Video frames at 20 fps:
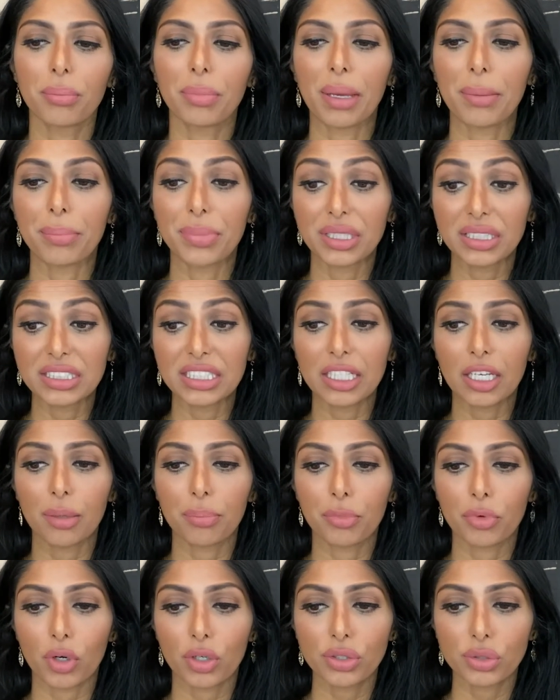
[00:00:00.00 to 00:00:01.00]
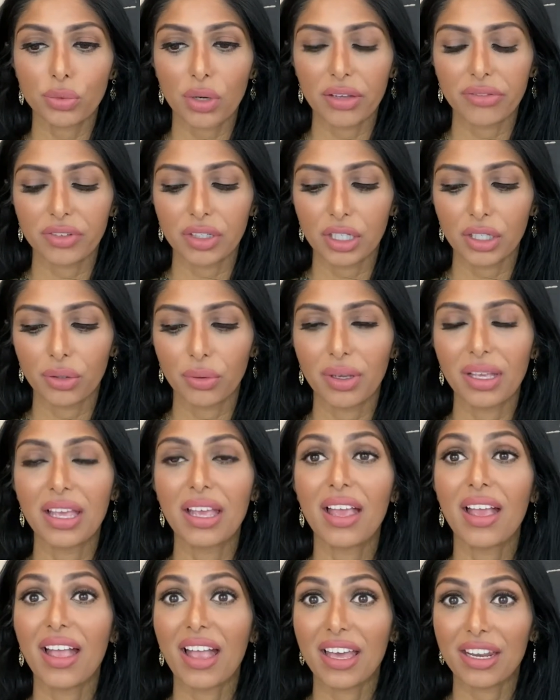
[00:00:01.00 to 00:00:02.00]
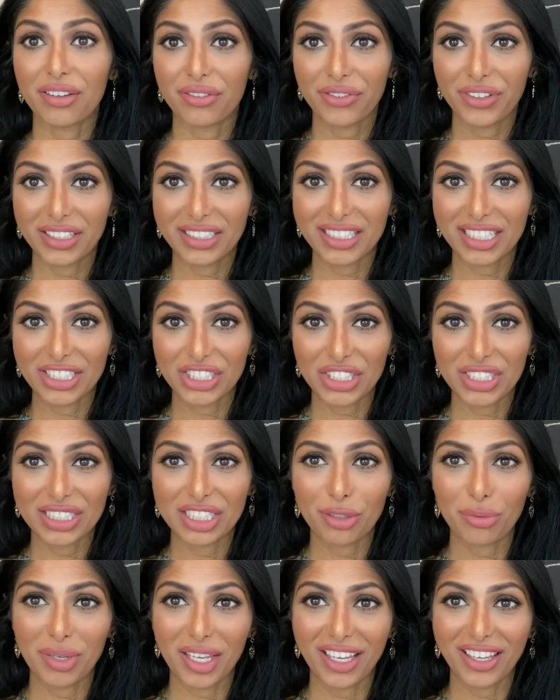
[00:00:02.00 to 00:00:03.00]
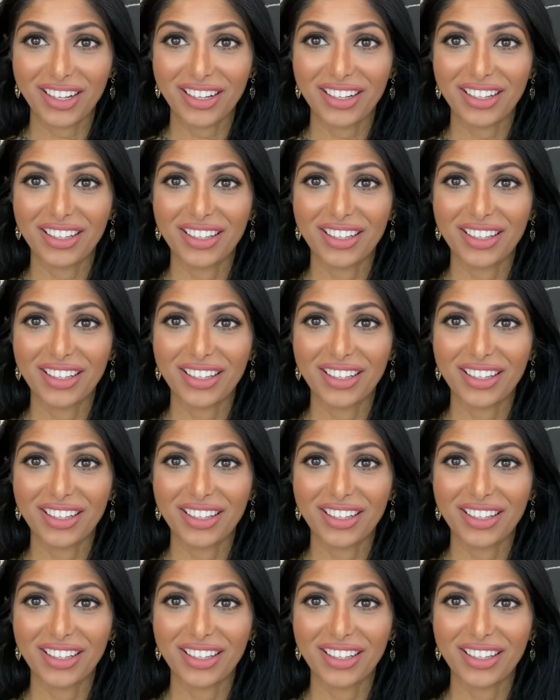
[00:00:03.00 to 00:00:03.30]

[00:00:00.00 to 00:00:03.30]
by building up gross revenue and a fictitious demand,